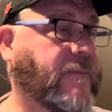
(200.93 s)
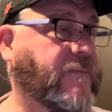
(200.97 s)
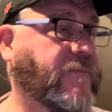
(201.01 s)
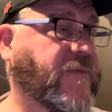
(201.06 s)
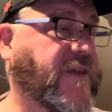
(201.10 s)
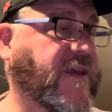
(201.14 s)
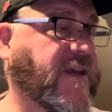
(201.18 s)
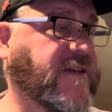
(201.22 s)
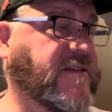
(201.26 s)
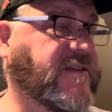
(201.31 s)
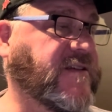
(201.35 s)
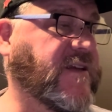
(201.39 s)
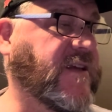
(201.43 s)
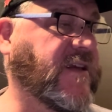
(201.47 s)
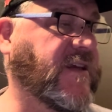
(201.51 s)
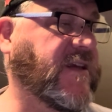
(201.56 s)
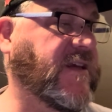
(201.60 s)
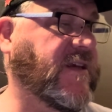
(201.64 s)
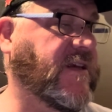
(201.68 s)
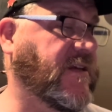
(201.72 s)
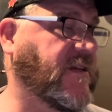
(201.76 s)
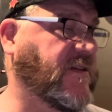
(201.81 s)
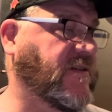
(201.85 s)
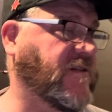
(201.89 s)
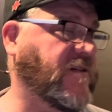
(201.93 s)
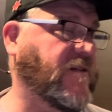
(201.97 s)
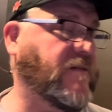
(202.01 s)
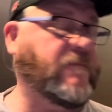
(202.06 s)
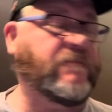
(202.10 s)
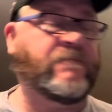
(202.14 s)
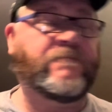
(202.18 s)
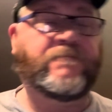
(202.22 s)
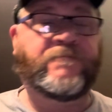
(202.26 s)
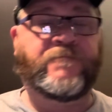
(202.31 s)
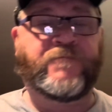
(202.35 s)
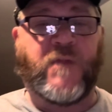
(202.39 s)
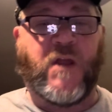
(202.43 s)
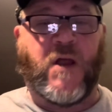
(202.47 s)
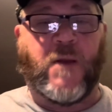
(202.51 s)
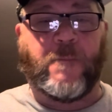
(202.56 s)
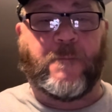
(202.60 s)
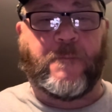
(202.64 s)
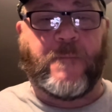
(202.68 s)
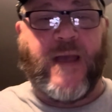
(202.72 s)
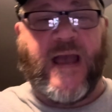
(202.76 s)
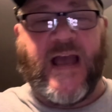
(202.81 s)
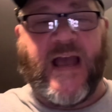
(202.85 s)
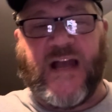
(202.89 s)
This is a
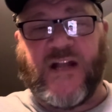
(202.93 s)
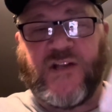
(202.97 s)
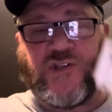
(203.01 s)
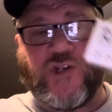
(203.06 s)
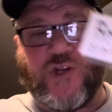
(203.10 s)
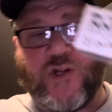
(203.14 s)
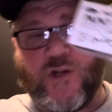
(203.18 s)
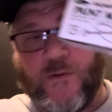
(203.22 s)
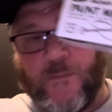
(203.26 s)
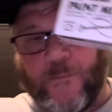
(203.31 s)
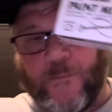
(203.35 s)
Badger